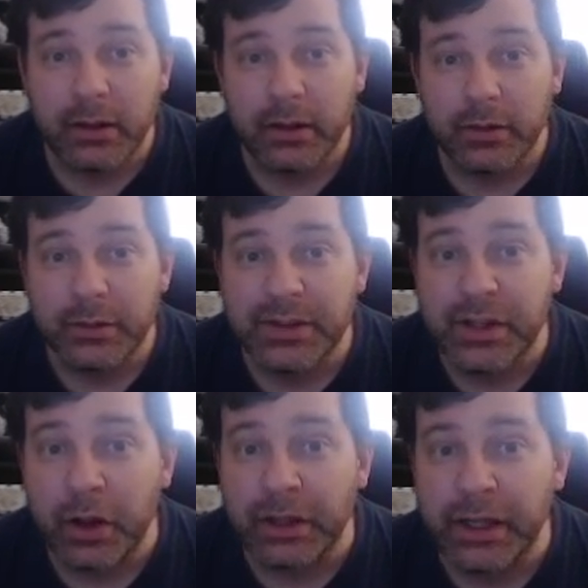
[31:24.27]
We'll see you all
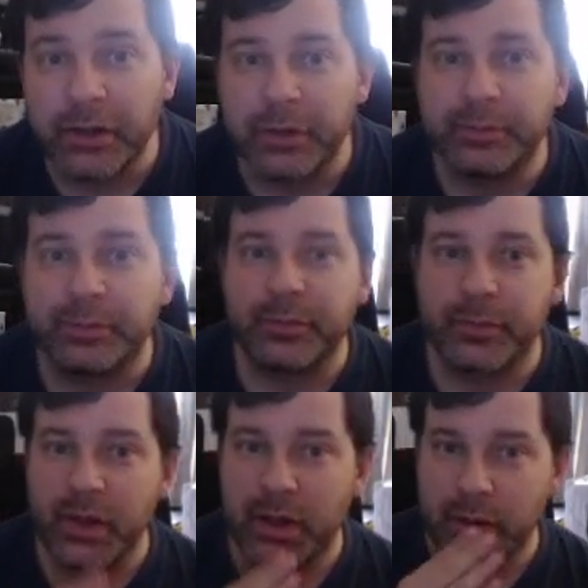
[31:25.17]
later.
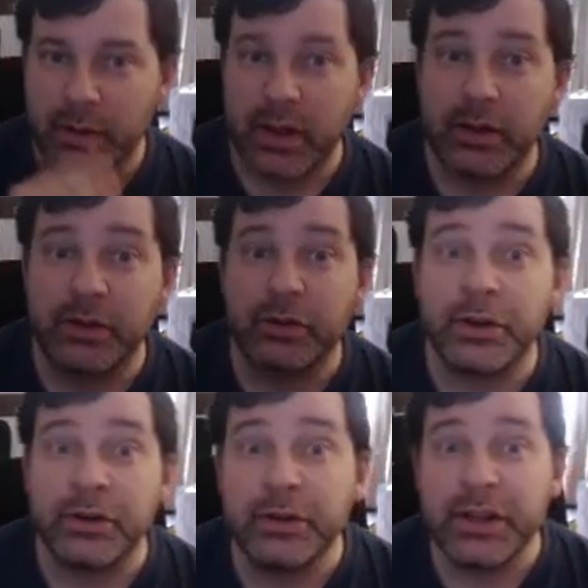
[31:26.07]
Enjoy the new
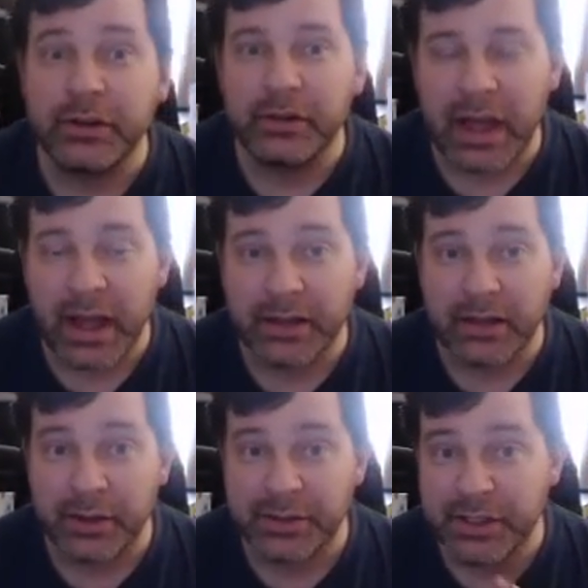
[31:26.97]
year, and I'll
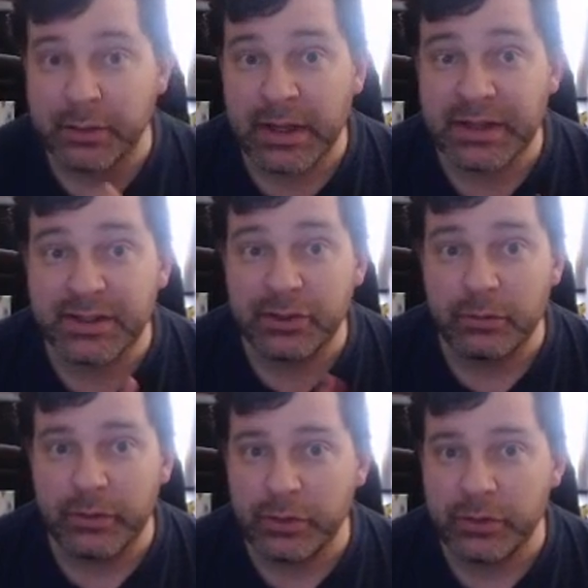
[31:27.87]
see you again soon with a
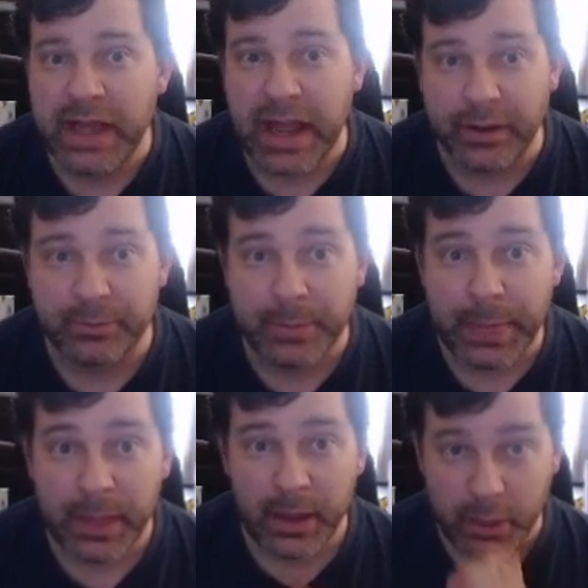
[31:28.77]
new deck.
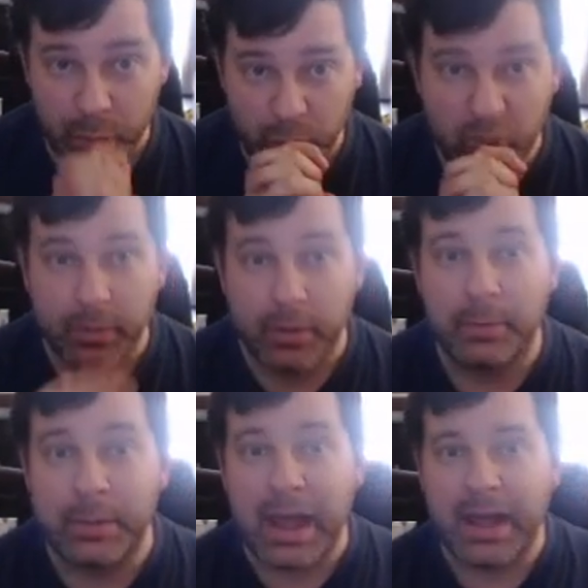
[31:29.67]

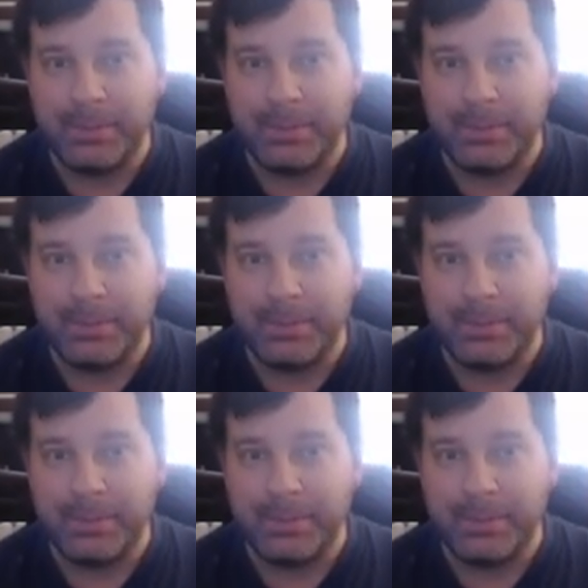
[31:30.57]
Bye.